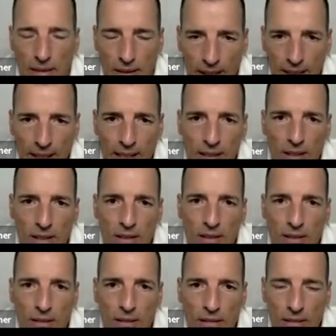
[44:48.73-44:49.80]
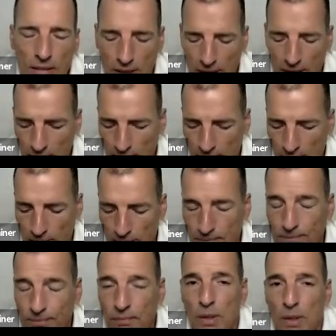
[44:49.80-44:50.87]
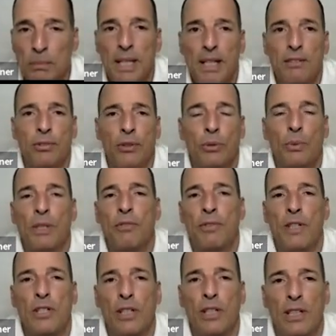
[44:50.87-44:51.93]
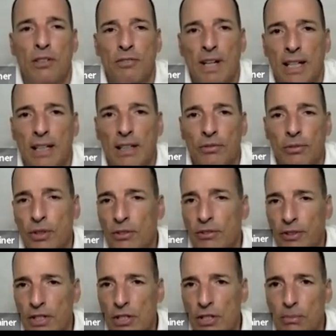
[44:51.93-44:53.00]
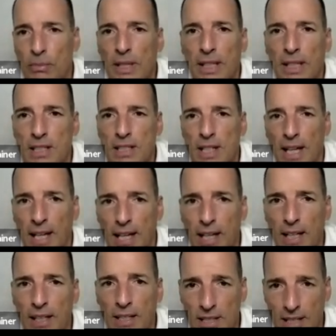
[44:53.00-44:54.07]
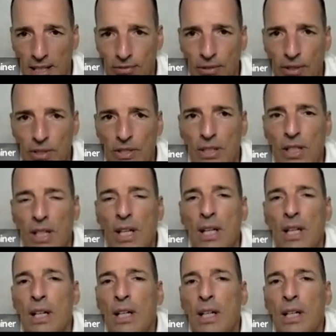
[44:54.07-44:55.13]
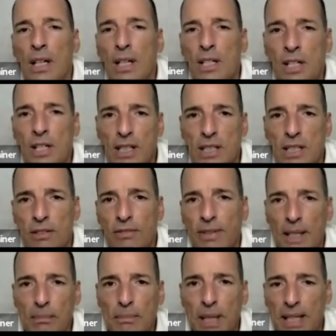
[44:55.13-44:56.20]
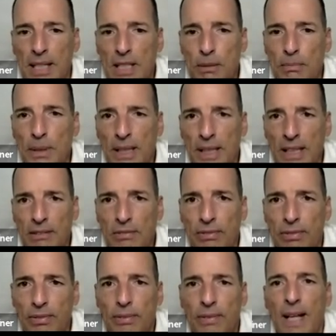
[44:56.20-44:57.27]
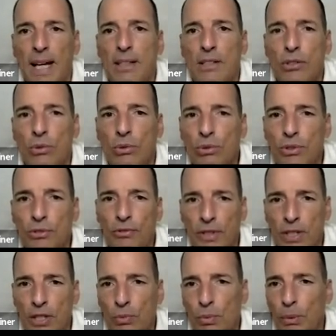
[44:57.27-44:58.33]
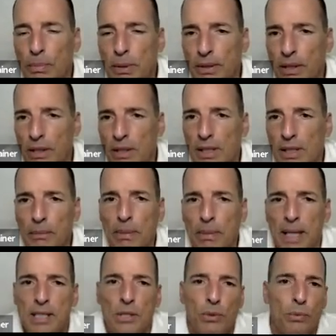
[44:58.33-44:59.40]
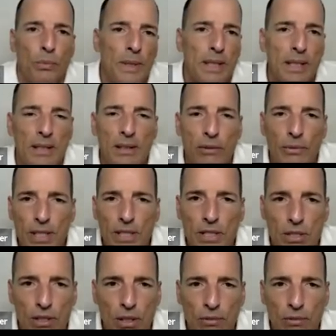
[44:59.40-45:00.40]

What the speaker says: again, the metaphor with fishing is valid. For the fisherman, his efforts are justified by his belief that schools of fish will periodically pass within the reach